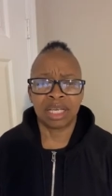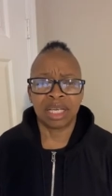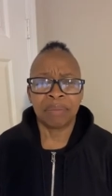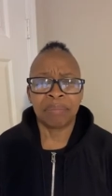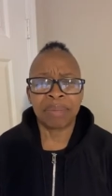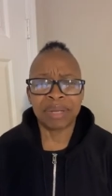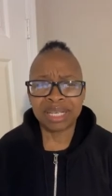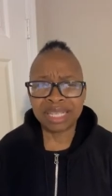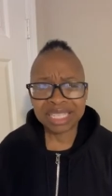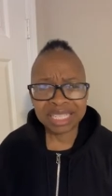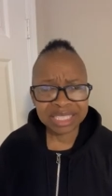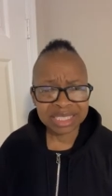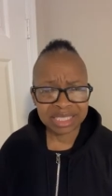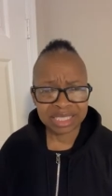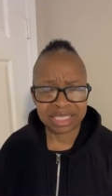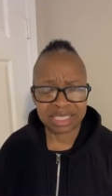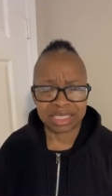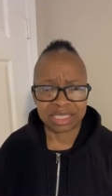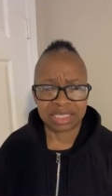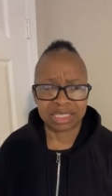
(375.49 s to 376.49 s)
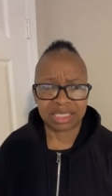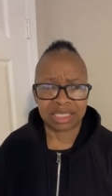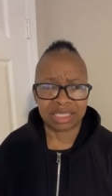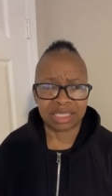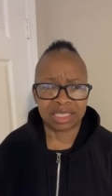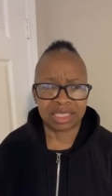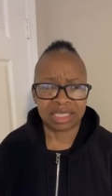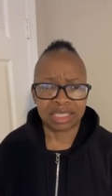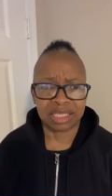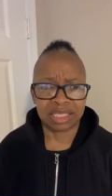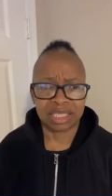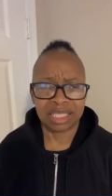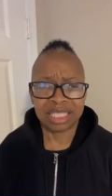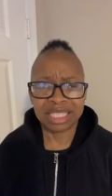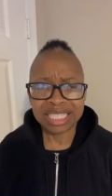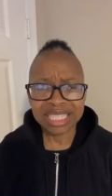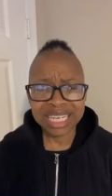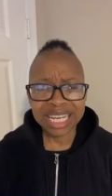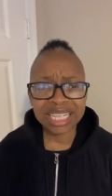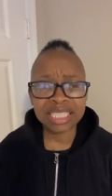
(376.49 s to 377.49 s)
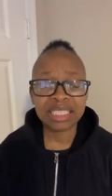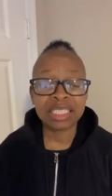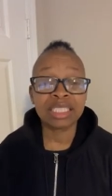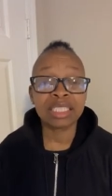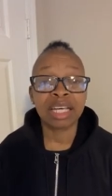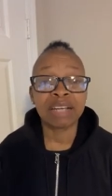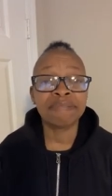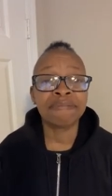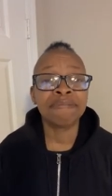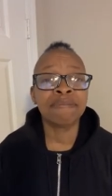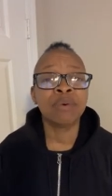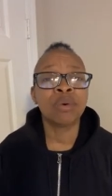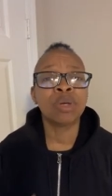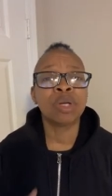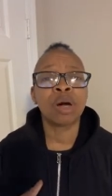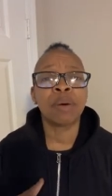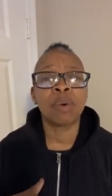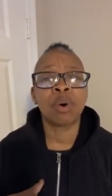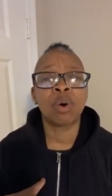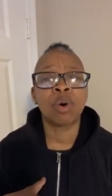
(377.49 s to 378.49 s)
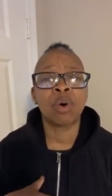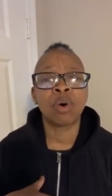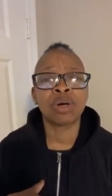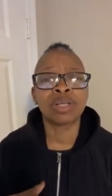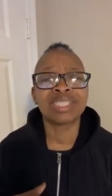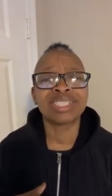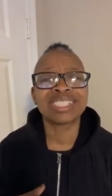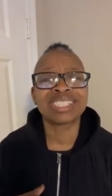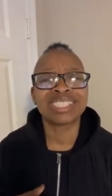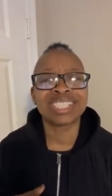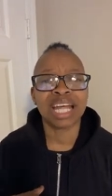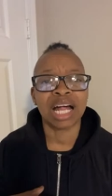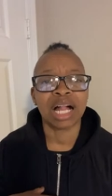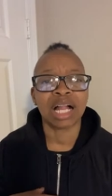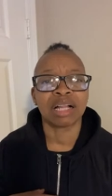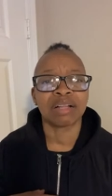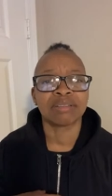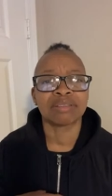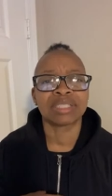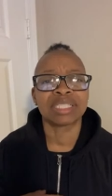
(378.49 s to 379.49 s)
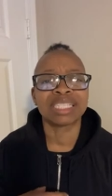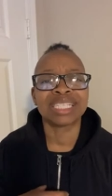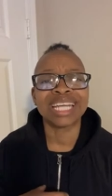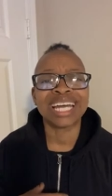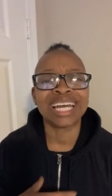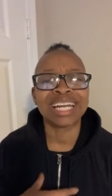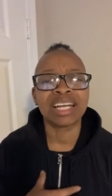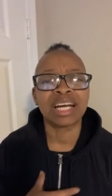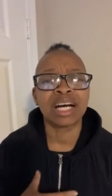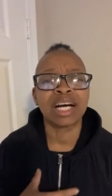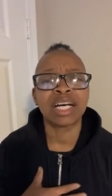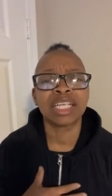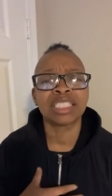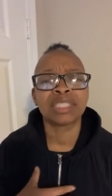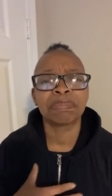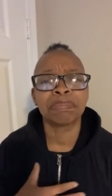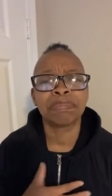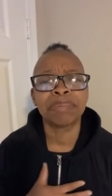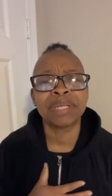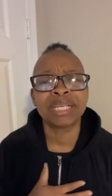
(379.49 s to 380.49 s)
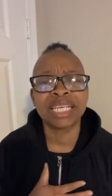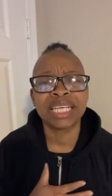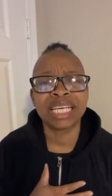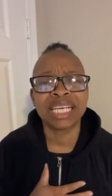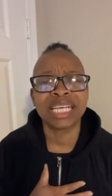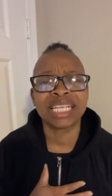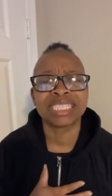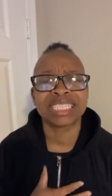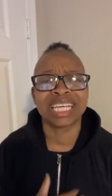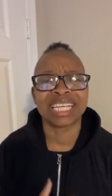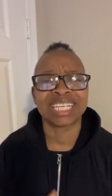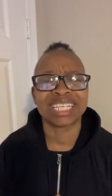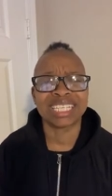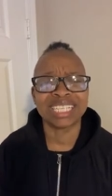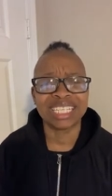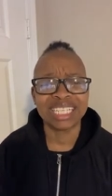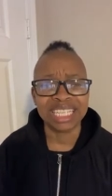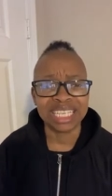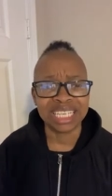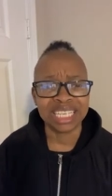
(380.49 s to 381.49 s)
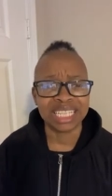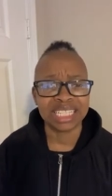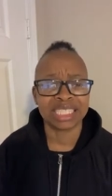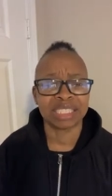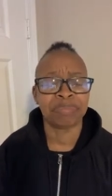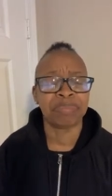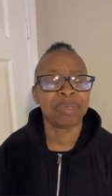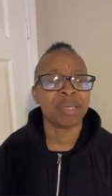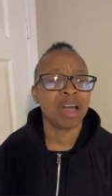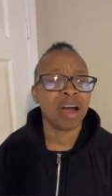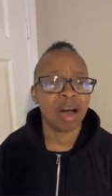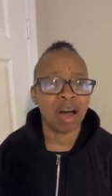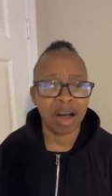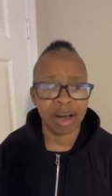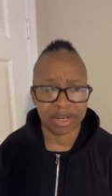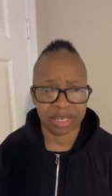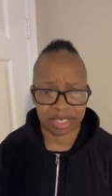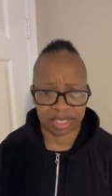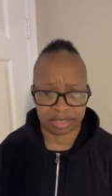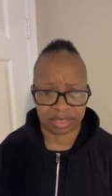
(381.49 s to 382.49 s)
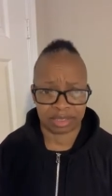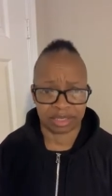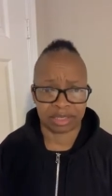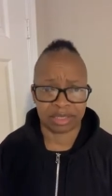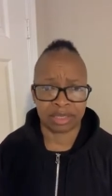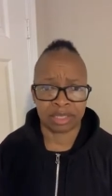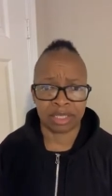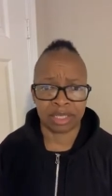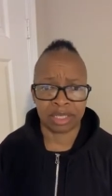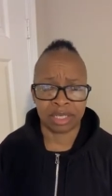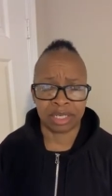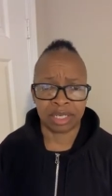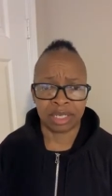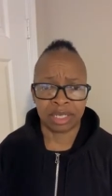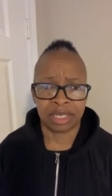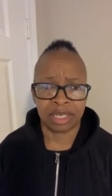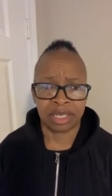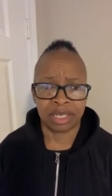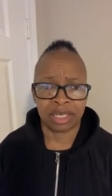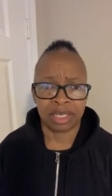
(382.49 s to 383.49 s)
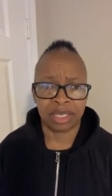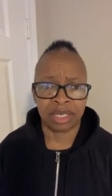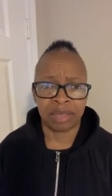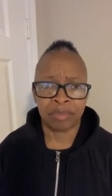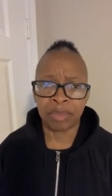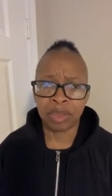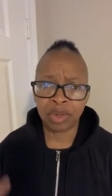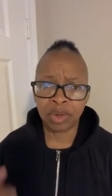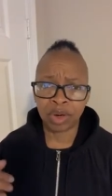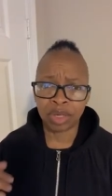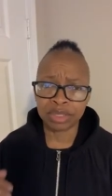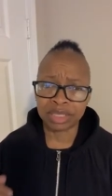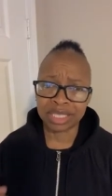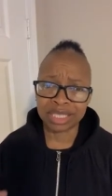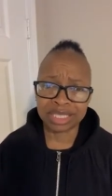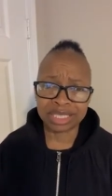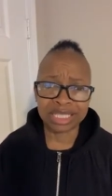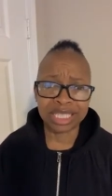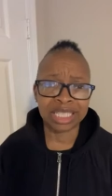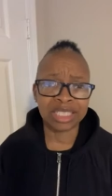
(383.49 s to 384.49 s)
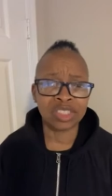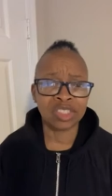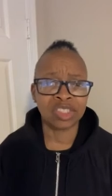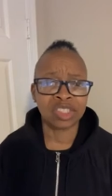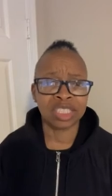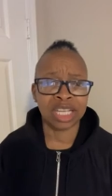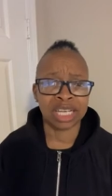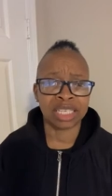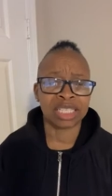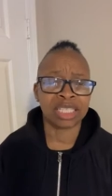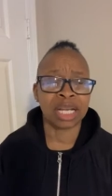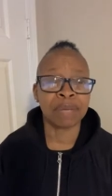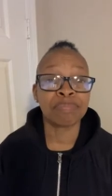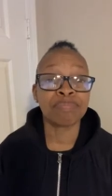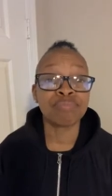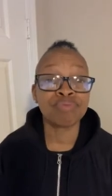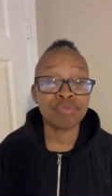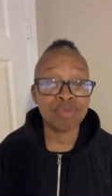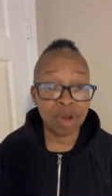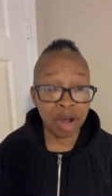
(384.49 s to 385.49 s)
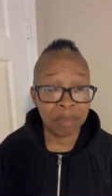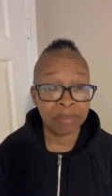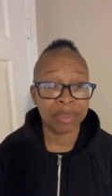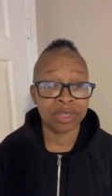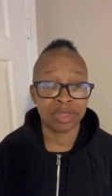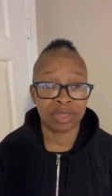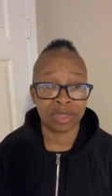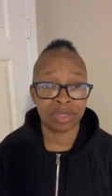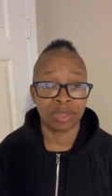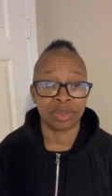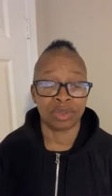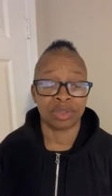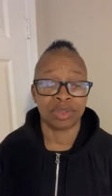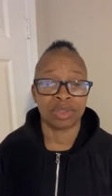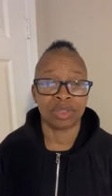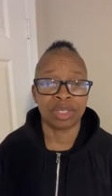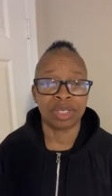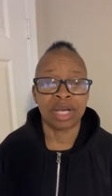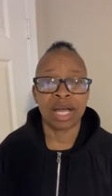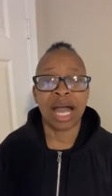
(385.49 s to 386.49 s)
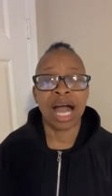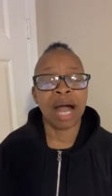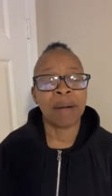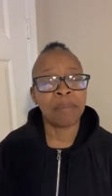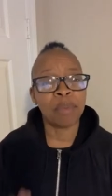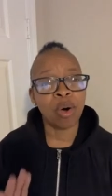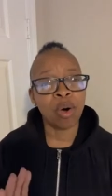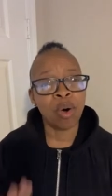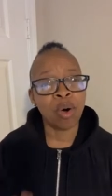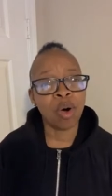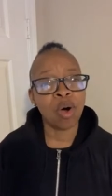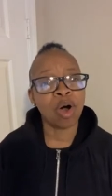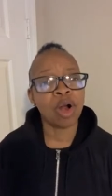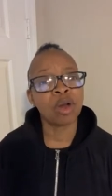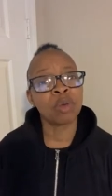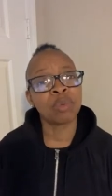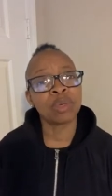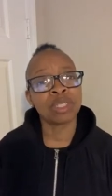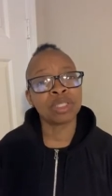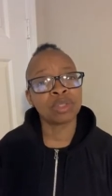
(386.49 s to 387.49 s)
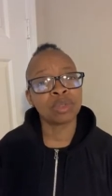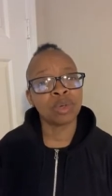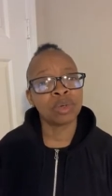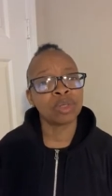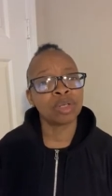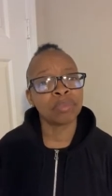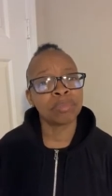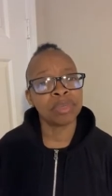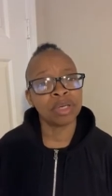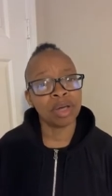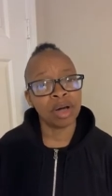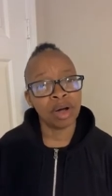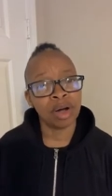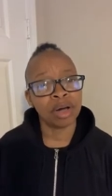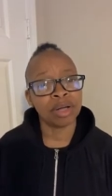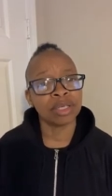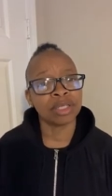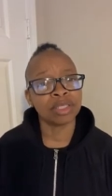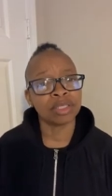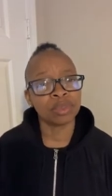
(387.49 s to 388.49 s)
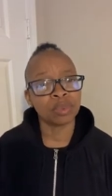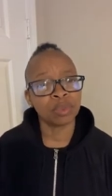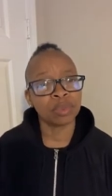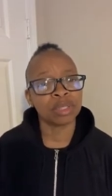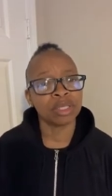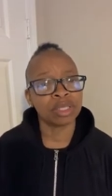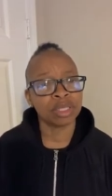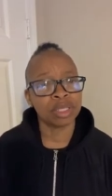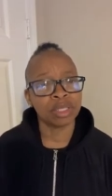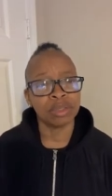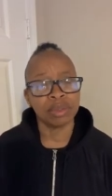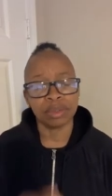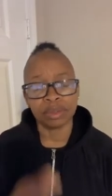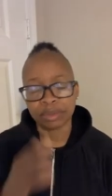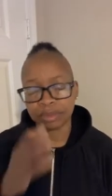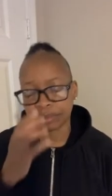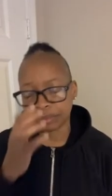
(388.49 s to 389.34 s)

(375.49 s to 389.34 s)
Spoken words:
But listen, let's not fool our own selves. Let us please at least be honest. Because on this channel, I promise you, I'm always going to be honest with you.